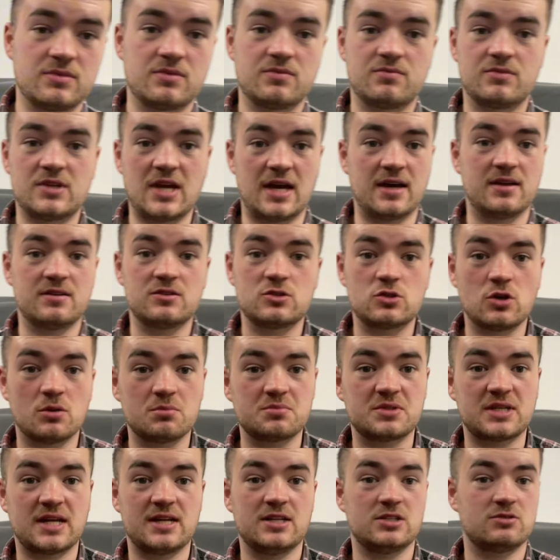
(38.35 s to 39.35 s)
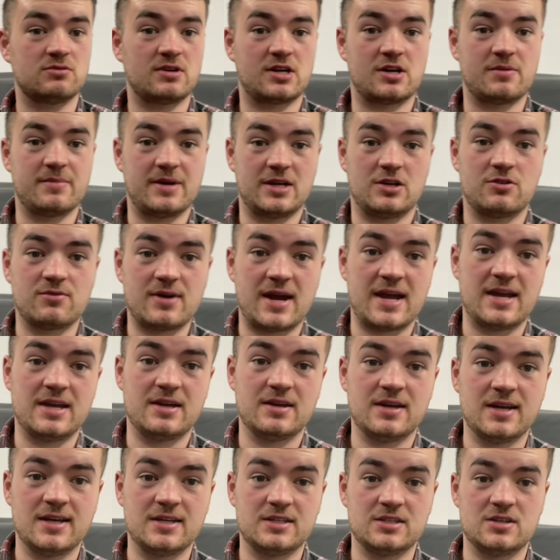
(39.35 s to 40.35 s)
Yeah, top sellers recommend grey.
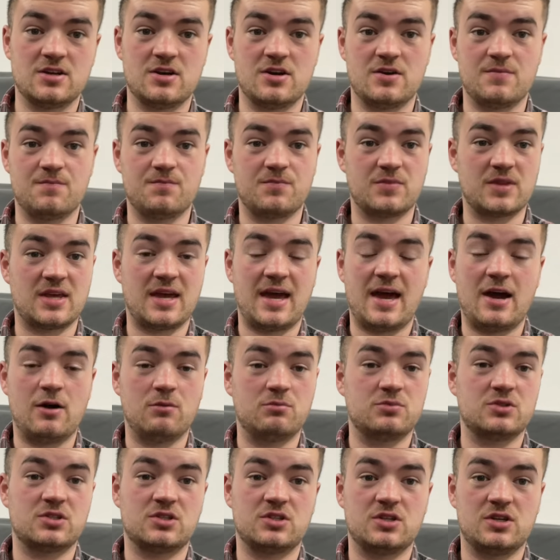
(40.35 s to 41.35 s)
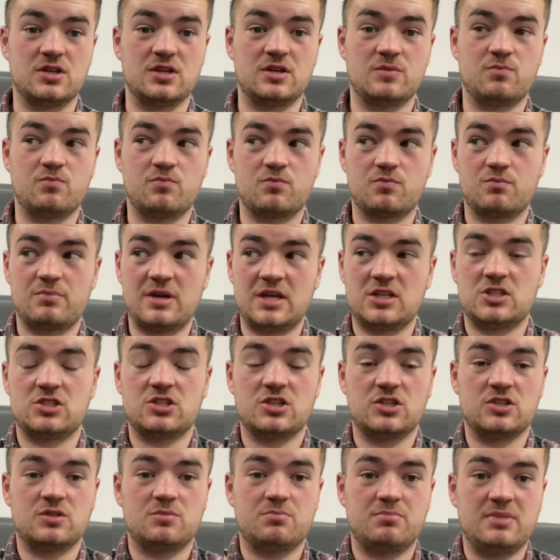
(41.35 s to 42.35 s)
It helps the
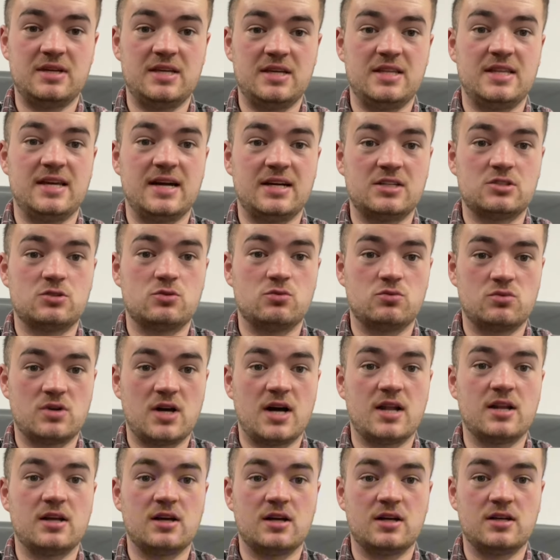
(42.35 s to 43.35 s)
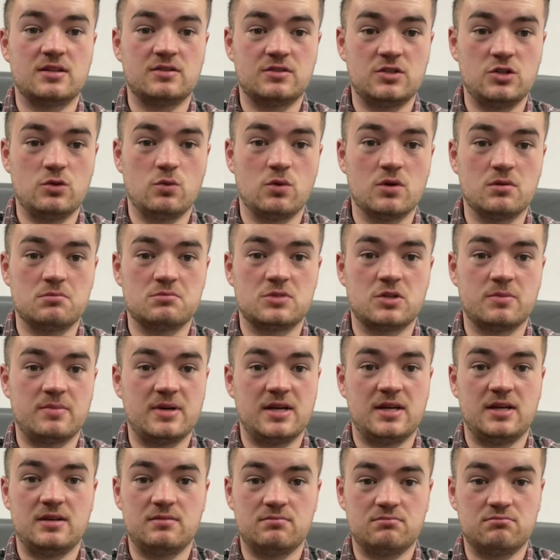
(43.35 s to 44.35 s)
pictures be the actual colour you want them to
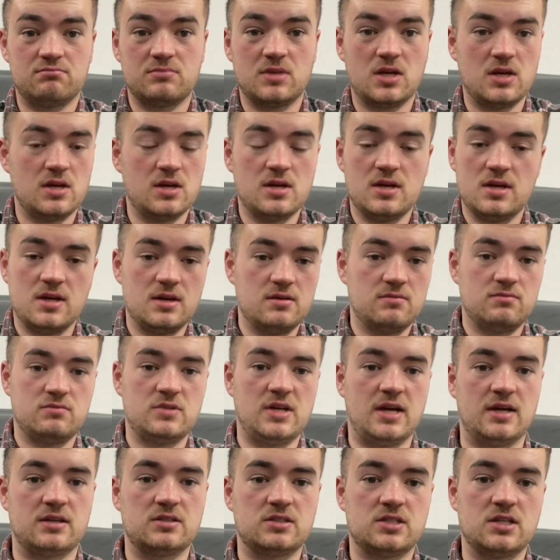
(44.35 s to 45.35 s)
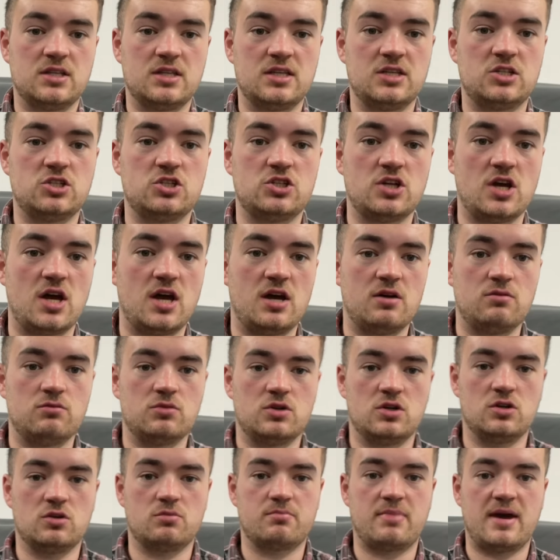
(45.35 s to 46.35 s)
be. Yeah, so this shirt would
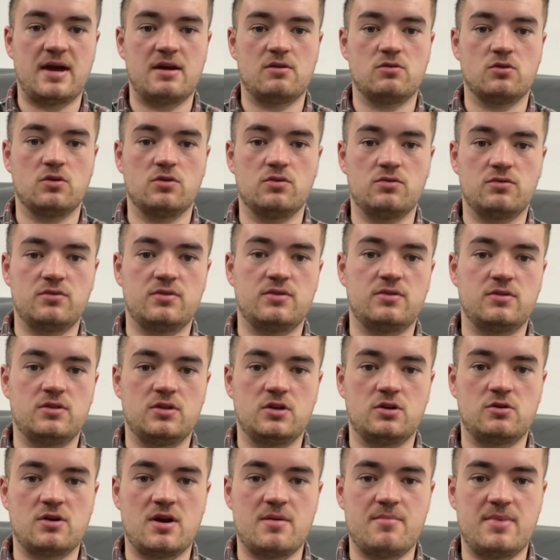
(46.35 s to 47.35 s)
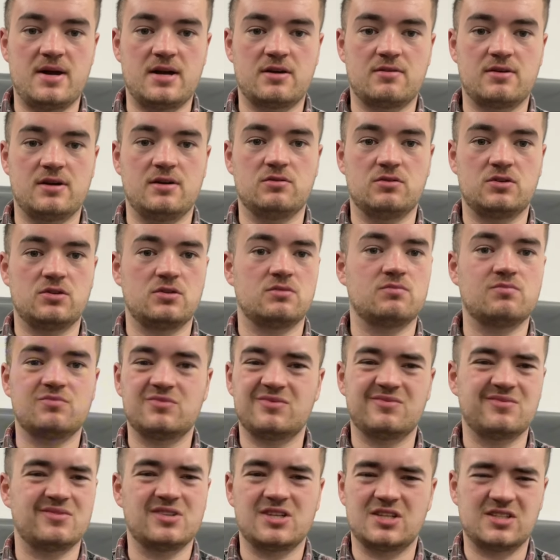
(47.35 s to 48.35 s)
look better on the grey background.
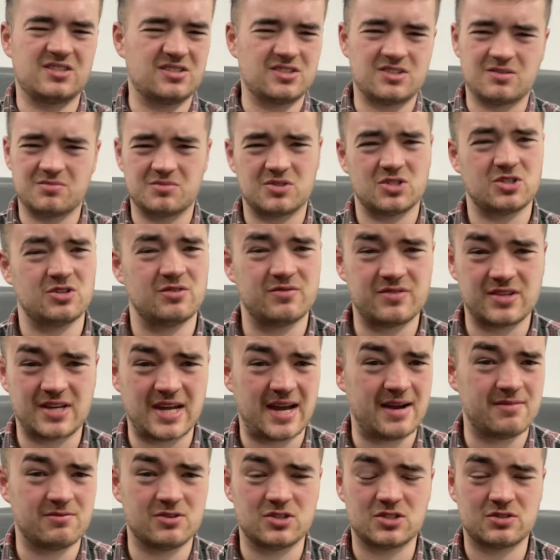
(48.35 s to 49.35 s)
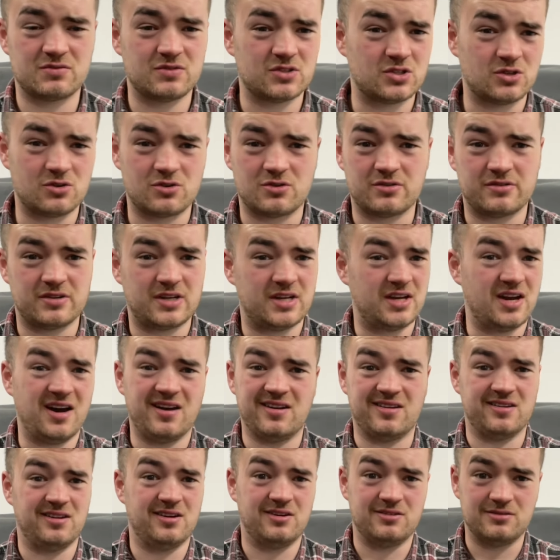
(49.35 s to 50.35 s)
Something to do with the cameras, photography, I
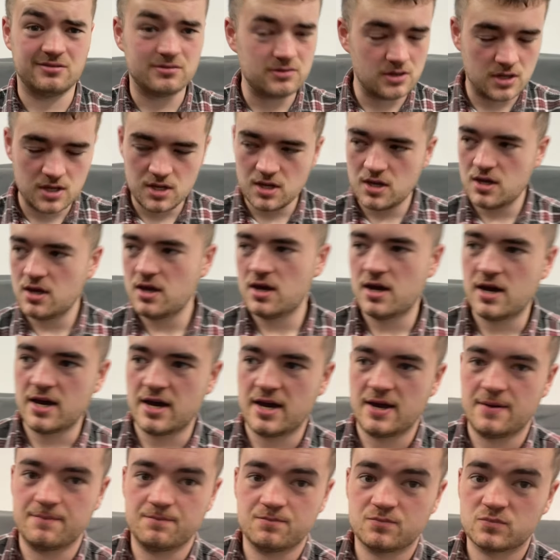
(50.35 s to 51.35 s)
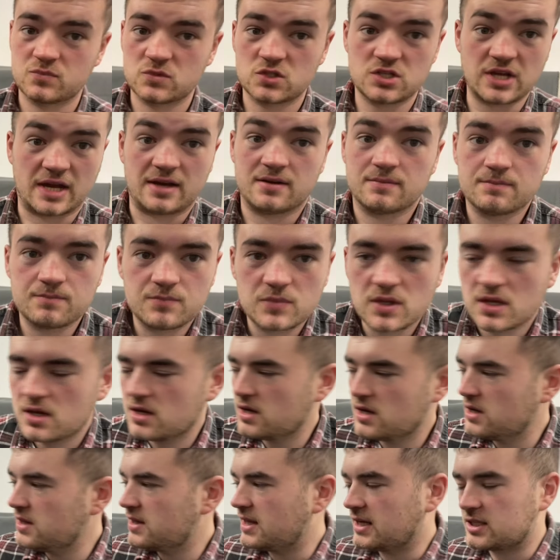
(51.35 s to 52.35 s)
don't know. Yeah,
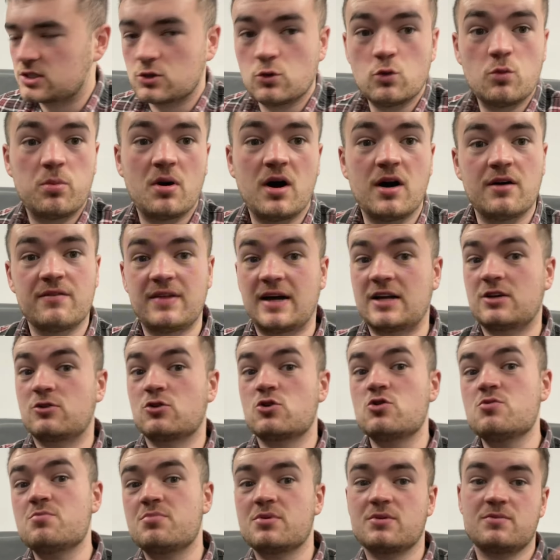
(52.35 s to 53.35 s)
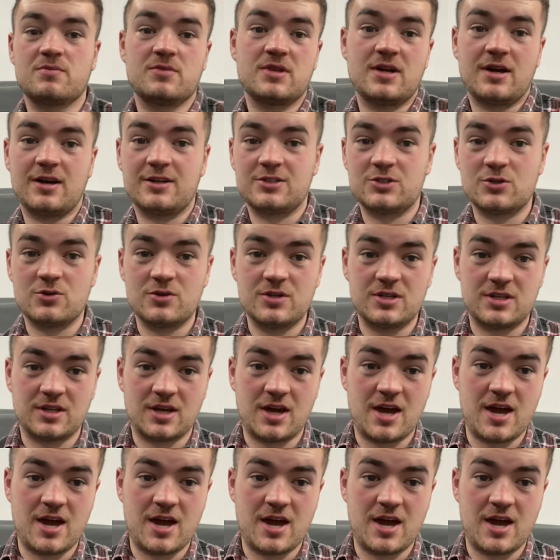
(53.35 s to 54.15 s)
that's all part of that group that I joined.